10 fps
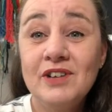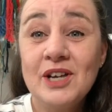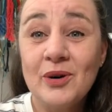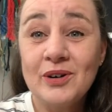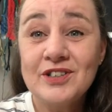
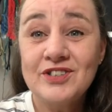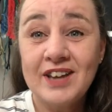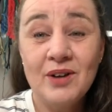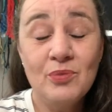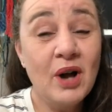Yours
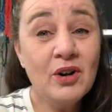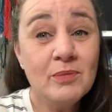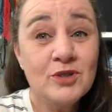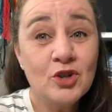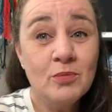and
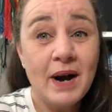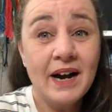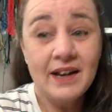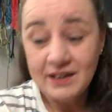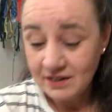welcome to
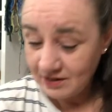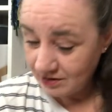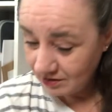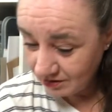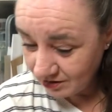my
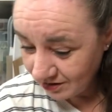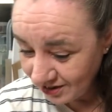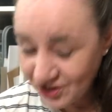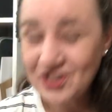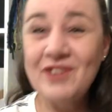
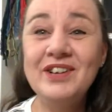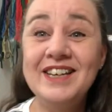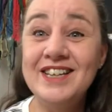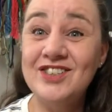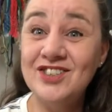
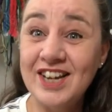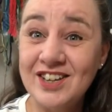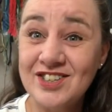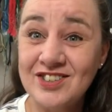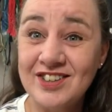
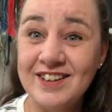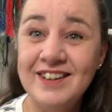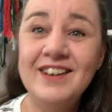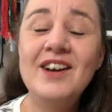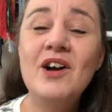76th
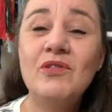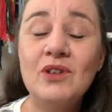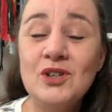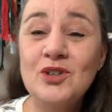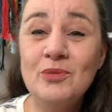
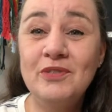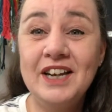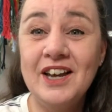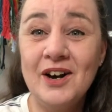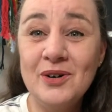Flosstube
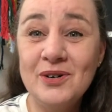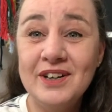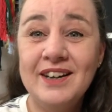video.